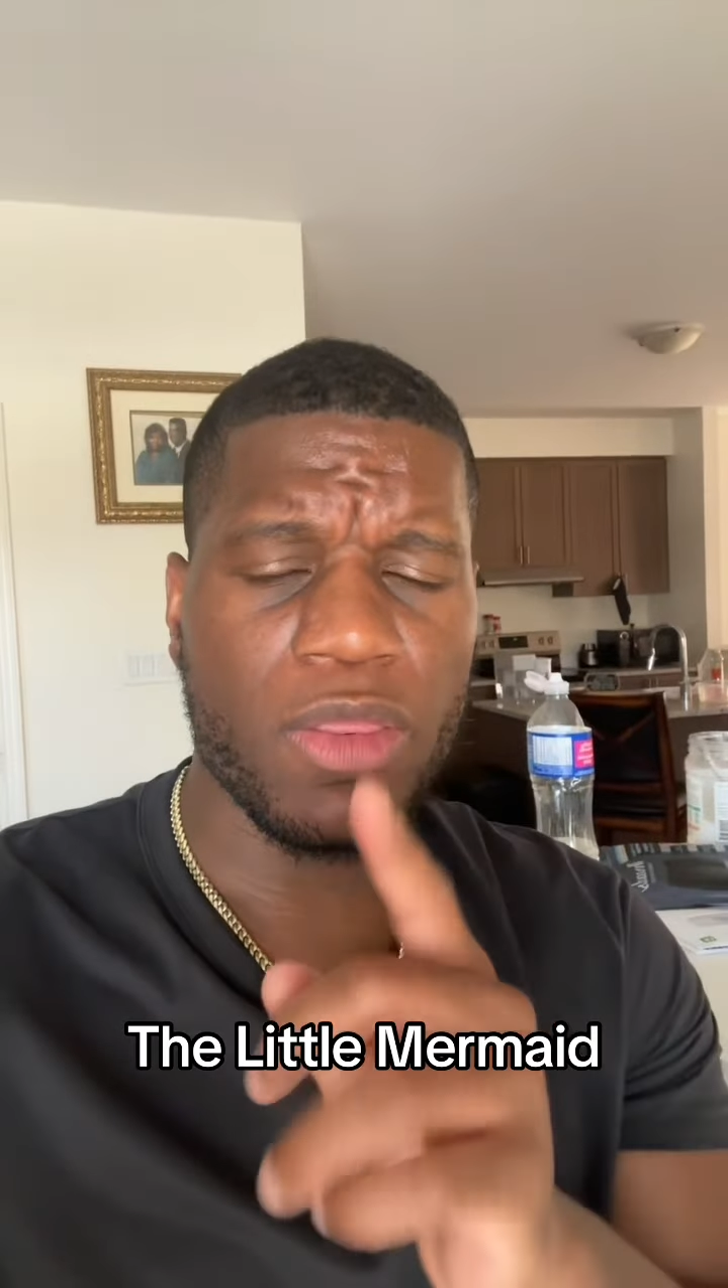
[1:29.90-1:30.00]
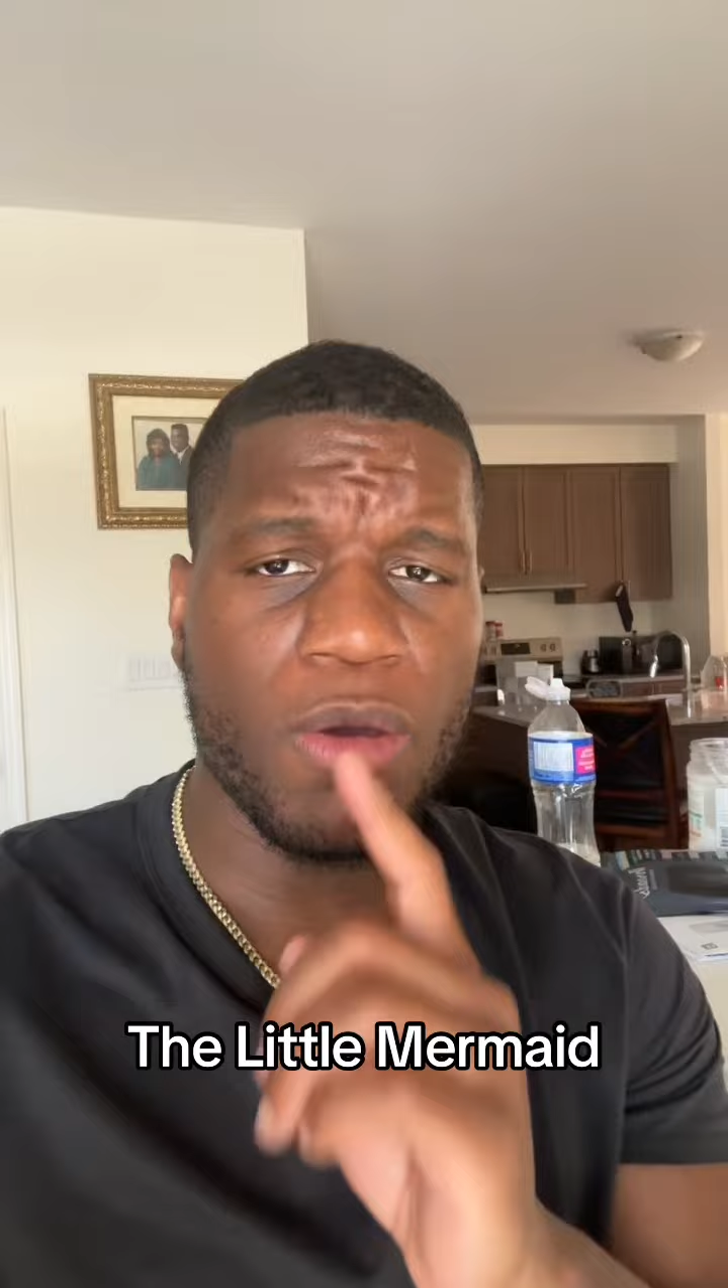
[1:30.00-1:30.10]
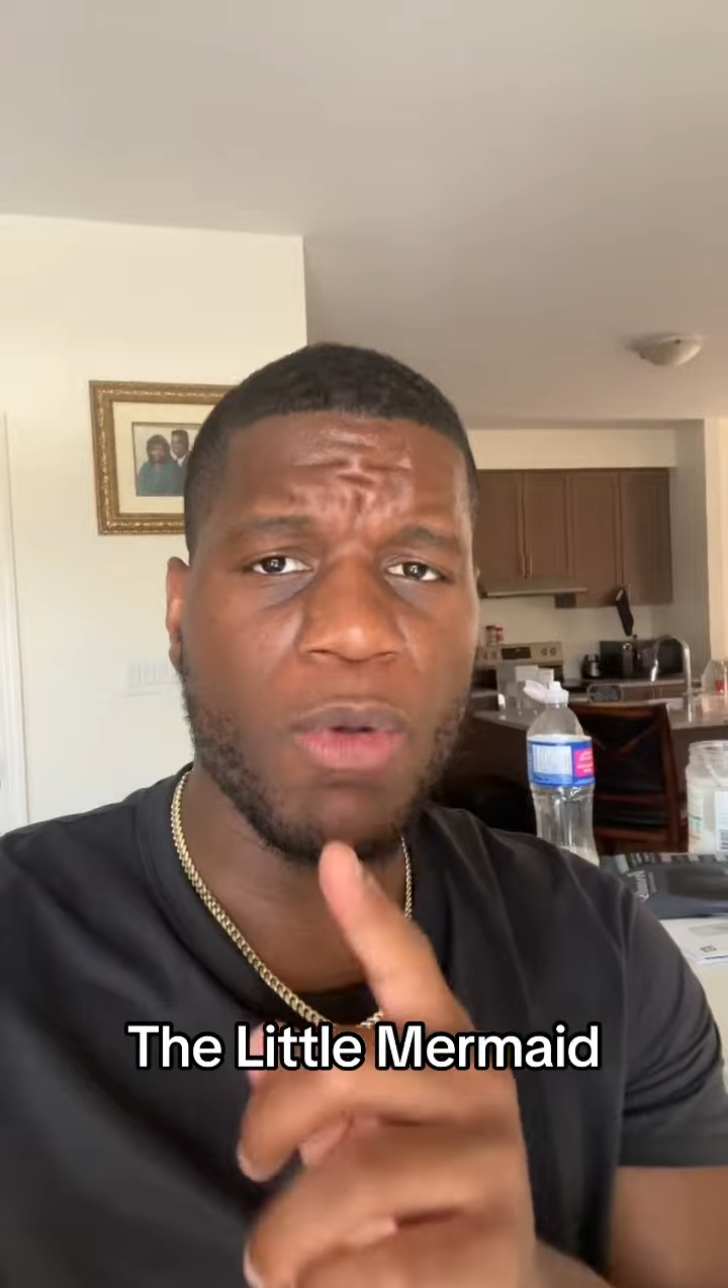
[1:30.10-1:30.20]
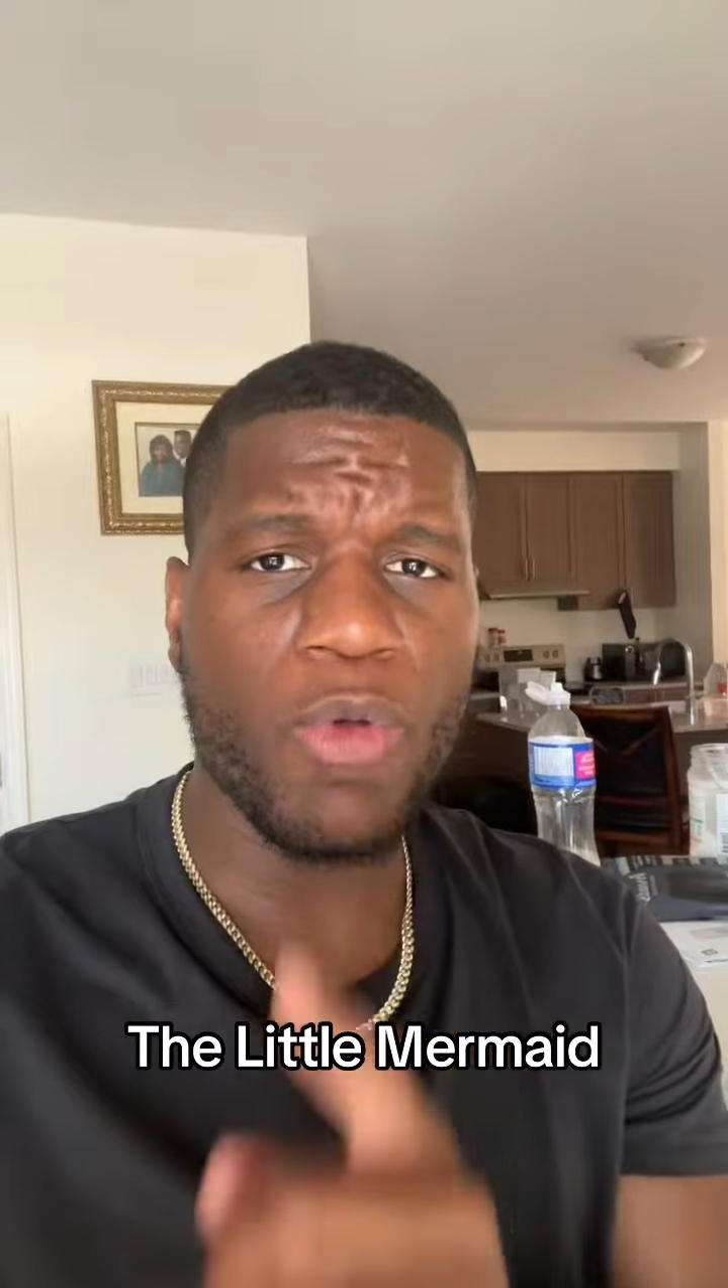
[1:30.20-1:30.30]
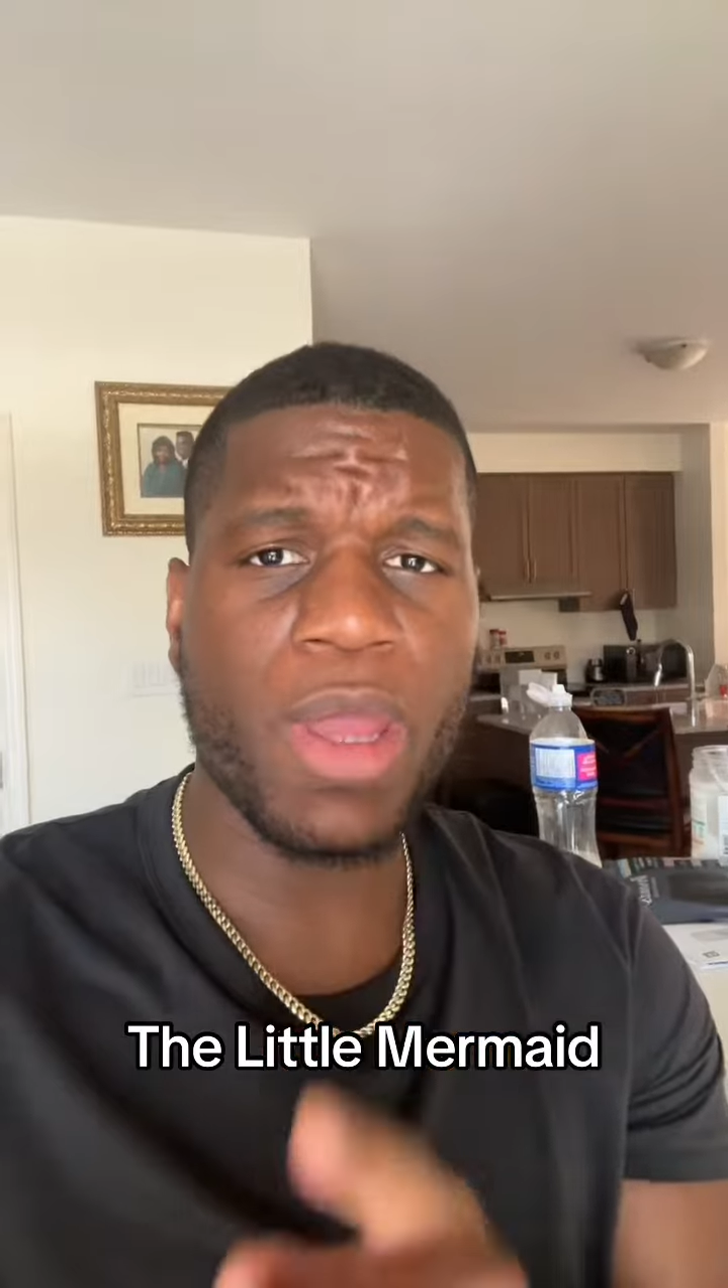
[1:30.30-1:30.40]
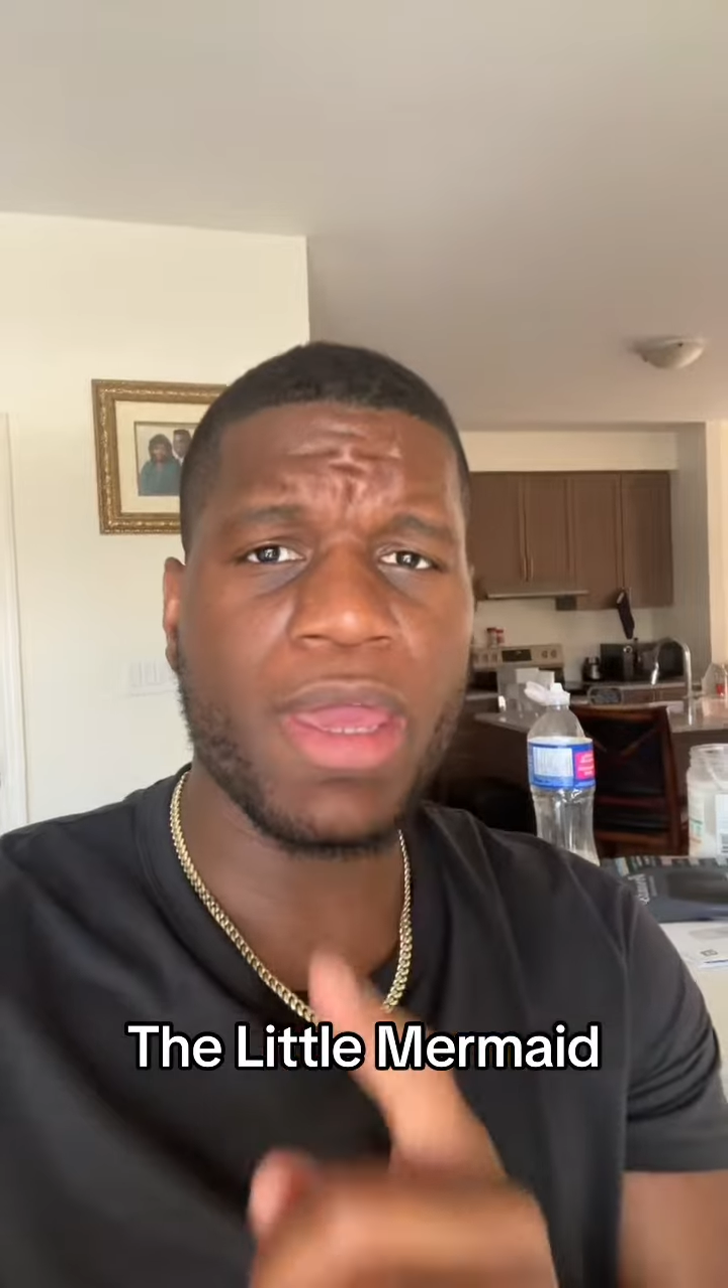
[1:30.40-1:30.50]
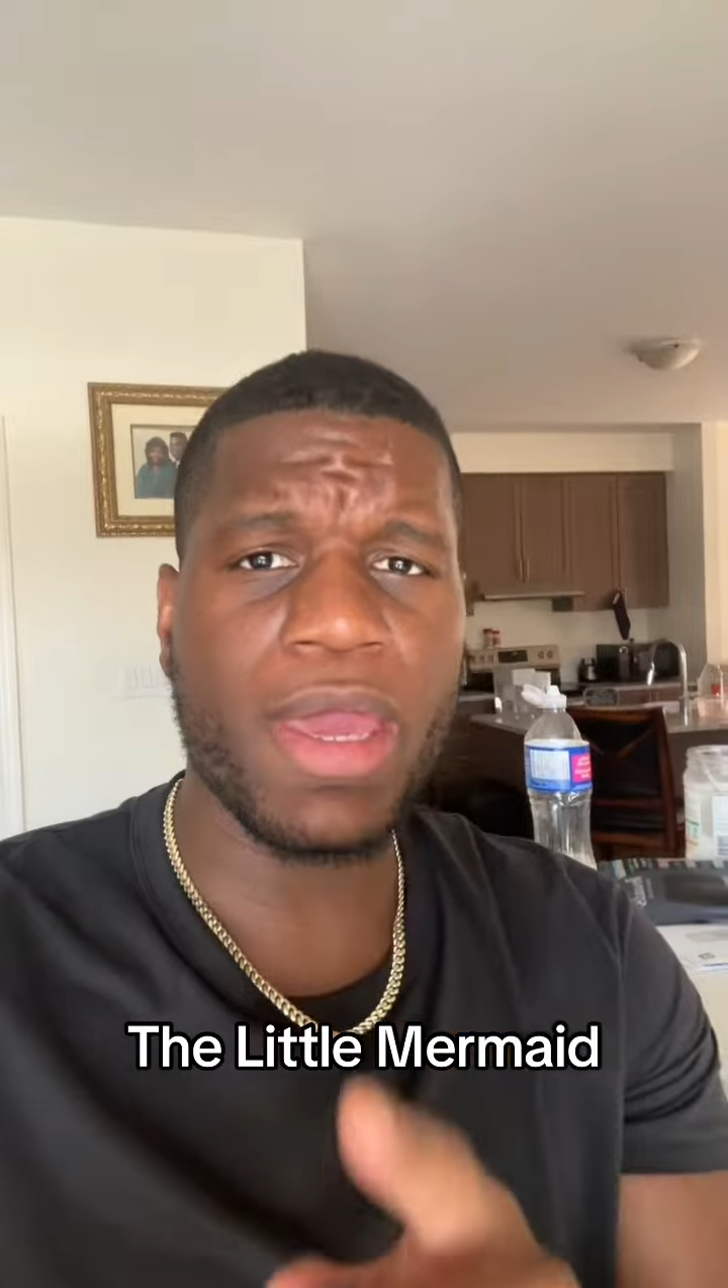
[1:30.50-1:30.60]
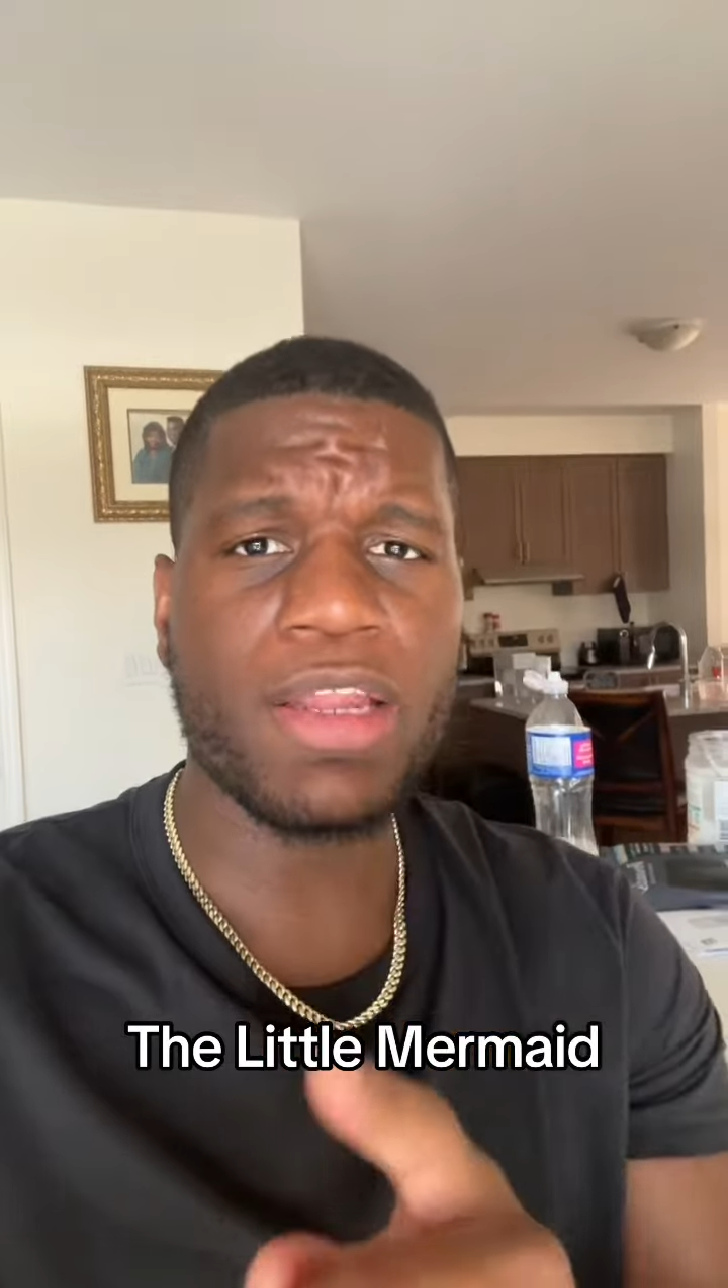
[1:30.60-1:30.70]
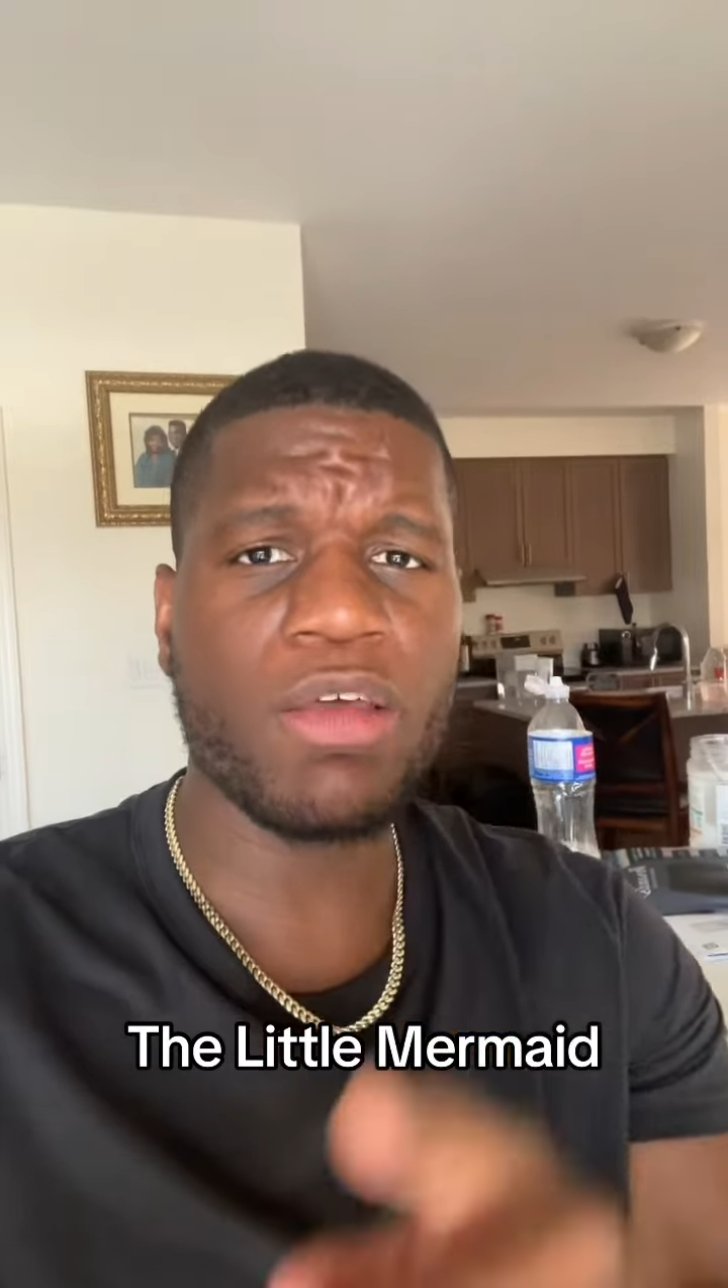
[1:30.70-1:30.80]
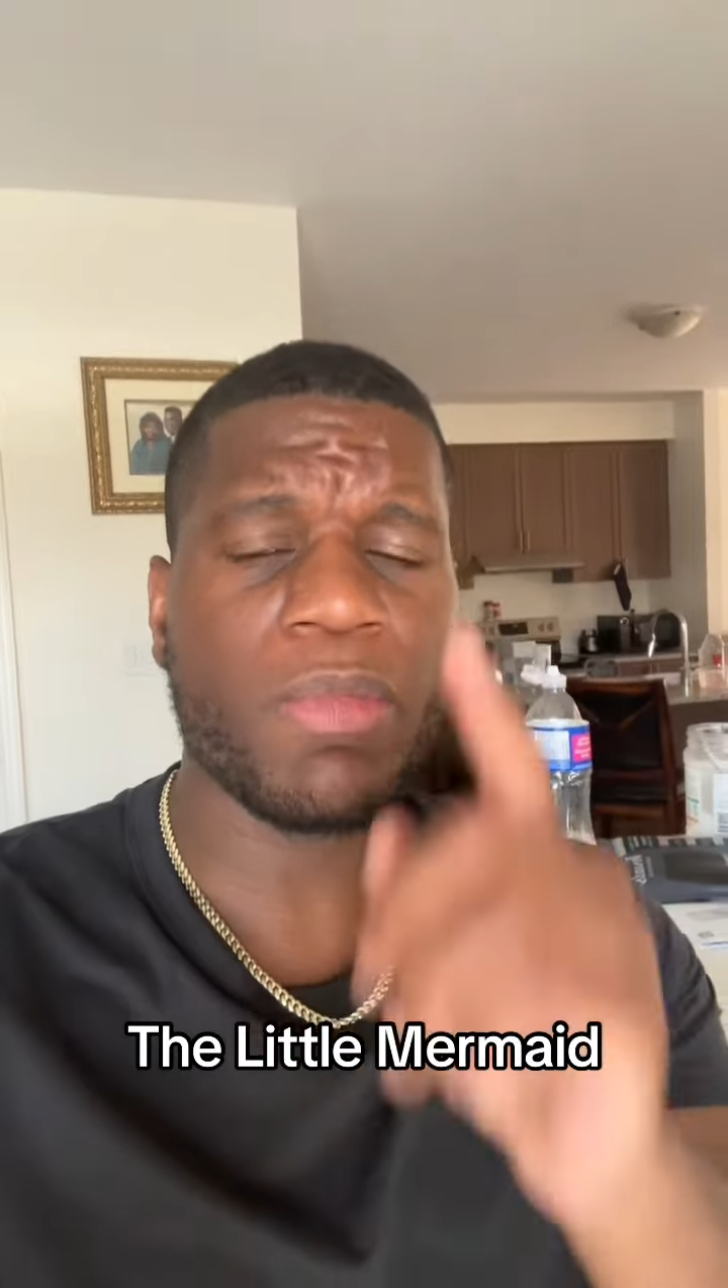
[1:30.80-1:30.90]
The Marine
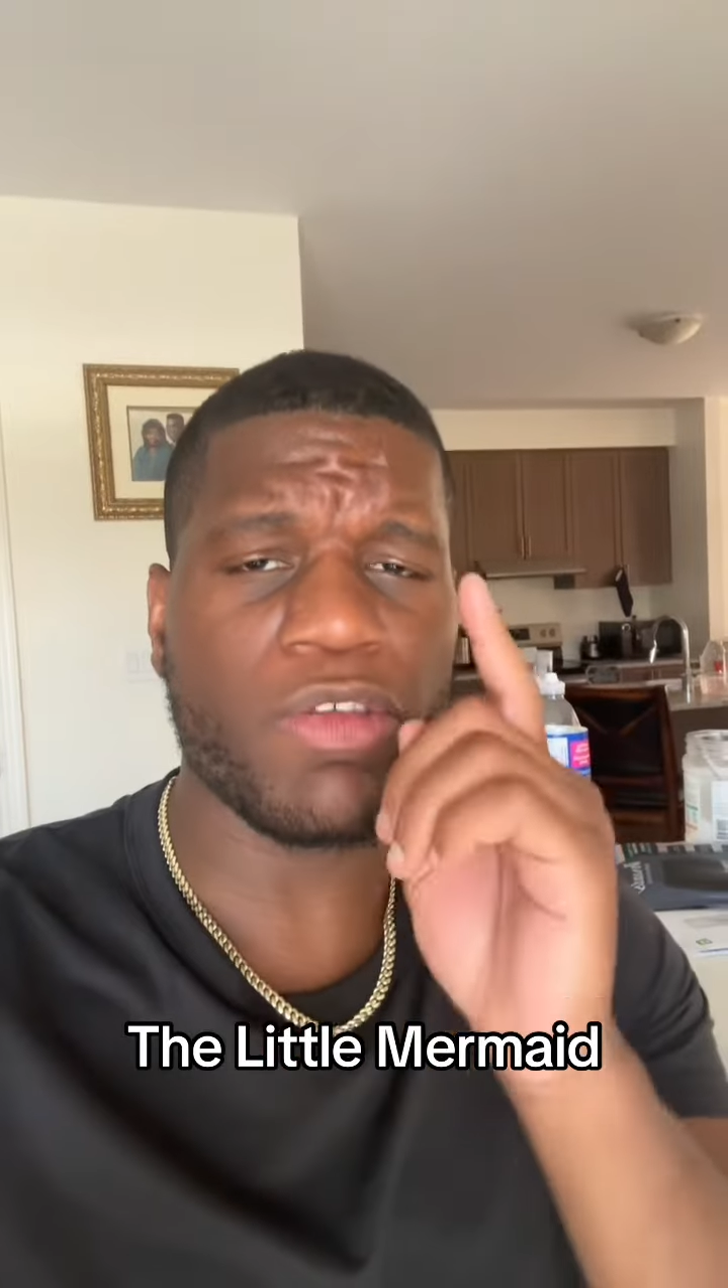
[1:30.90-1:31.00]
Kingdom